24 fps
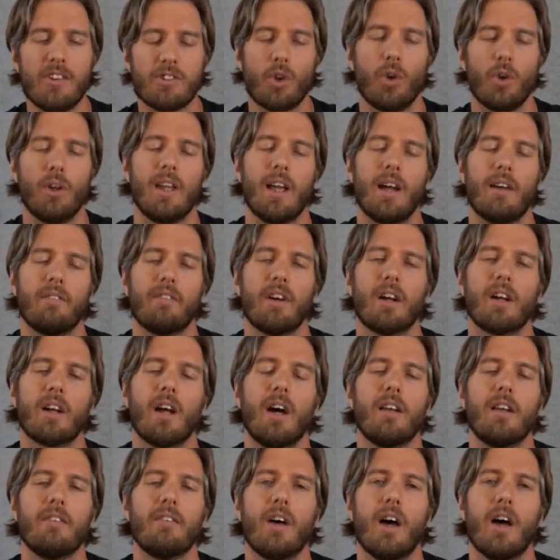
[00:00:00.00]
or you have a
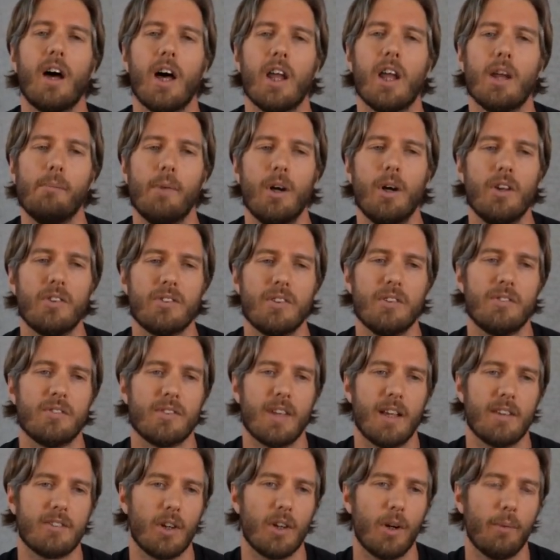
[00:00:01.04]
kind of an immersive
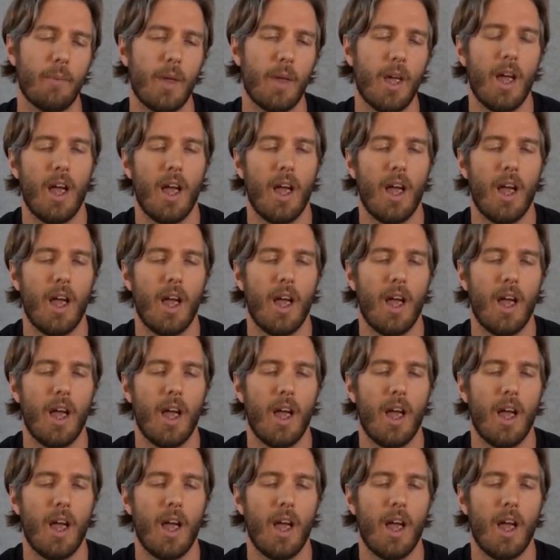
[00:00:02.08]
setup